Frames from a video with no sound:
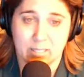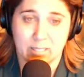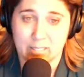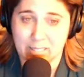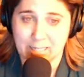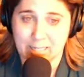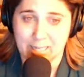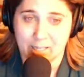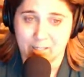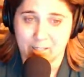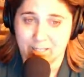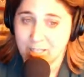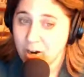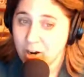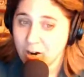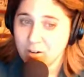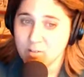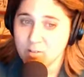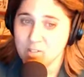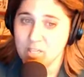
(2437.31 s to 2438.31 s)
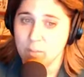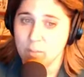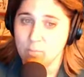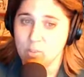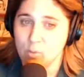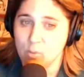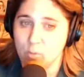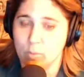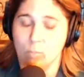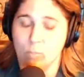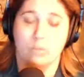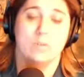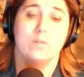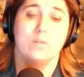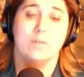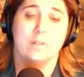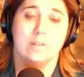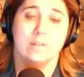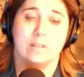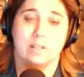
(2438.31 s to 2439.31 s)
TLDR, steps to
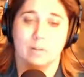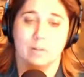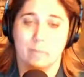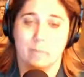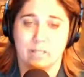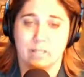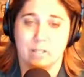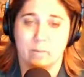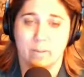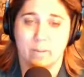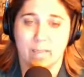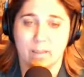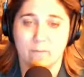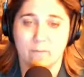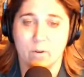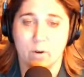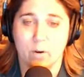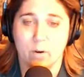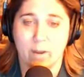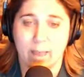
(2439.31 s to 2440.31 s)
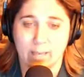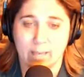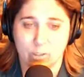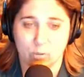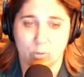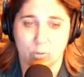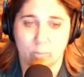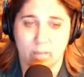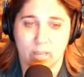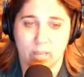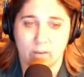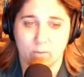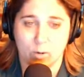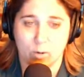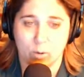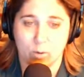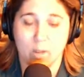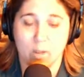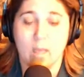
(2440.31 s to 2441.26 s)
reproduce, expected behavior, actual behavior,